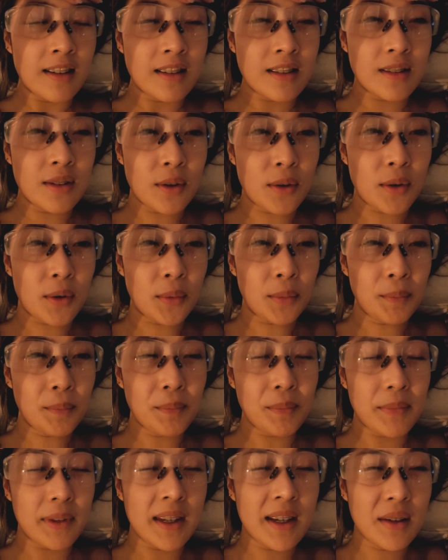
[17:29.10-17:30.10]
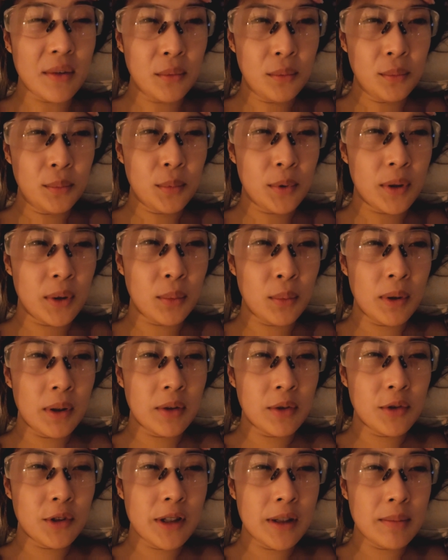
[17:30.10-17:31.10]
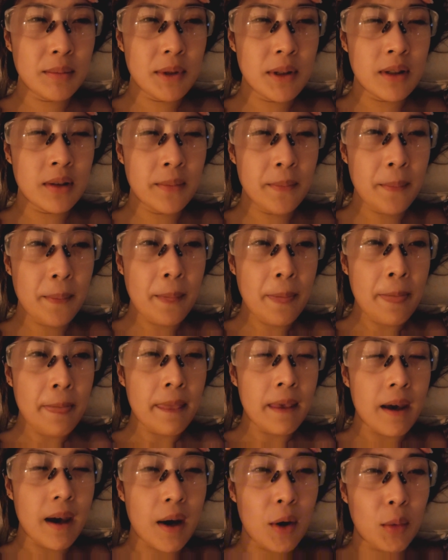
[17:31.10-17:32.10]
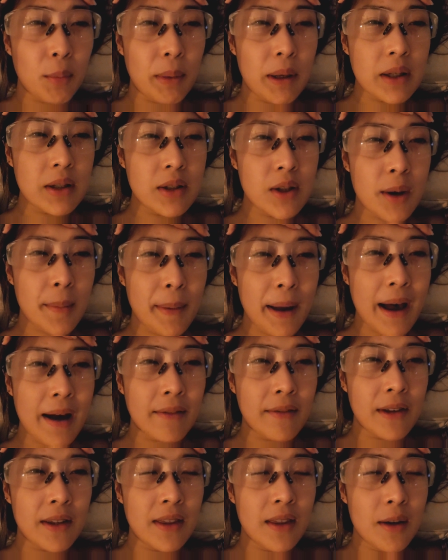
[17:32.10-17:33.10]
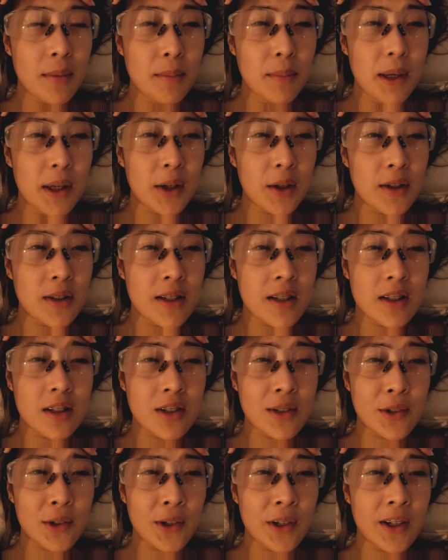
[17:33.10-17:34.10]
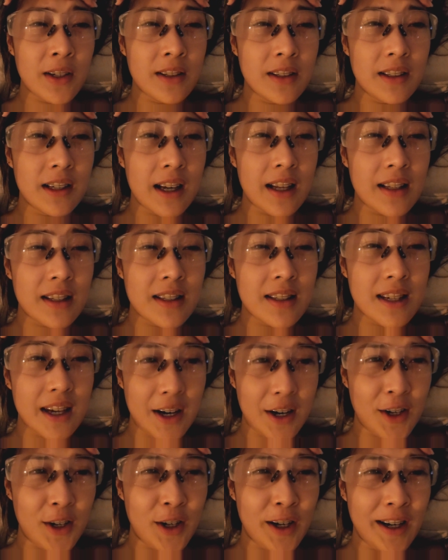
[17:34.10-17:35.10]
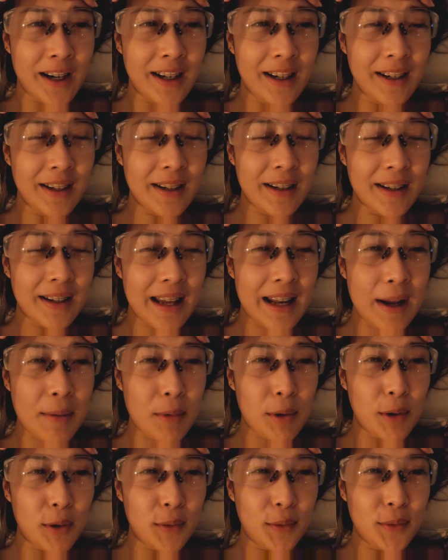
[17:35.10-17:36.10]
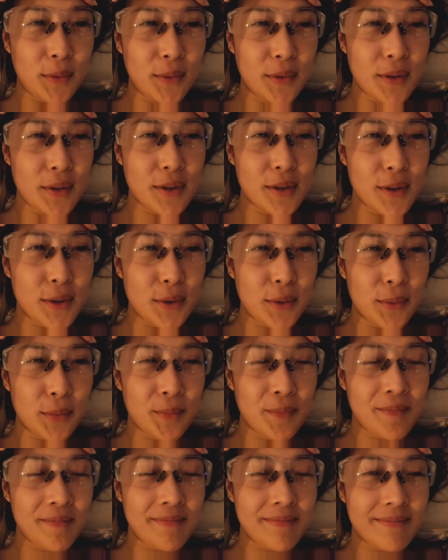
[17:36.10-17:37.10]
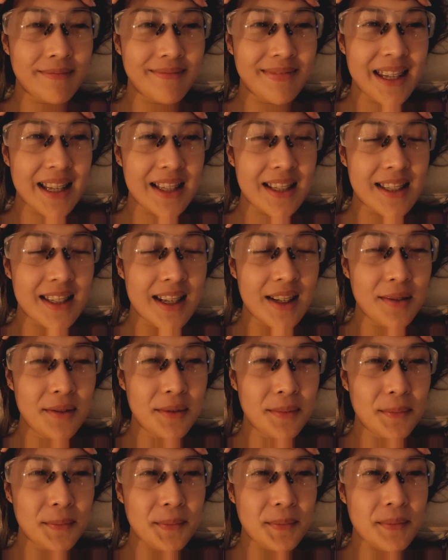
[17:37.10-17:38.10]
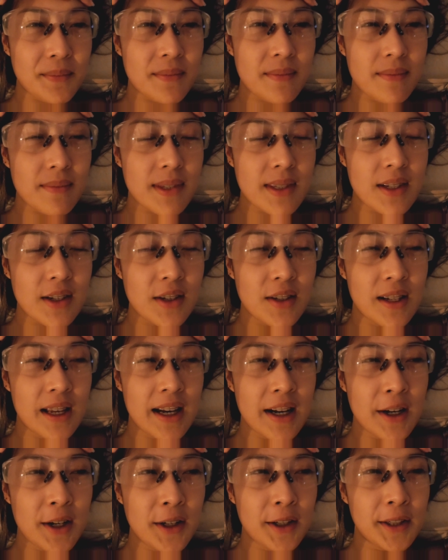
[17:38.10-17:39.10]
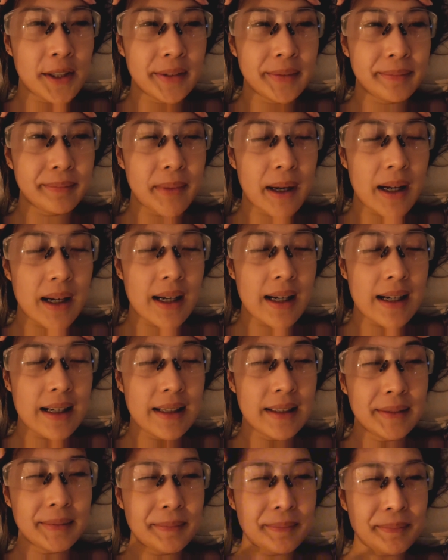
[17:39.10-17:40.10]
So yeah, pretty weird dreams. I hope I stop having them because it's starting to get scary and I'm alone. So that's it. See you later. Bye.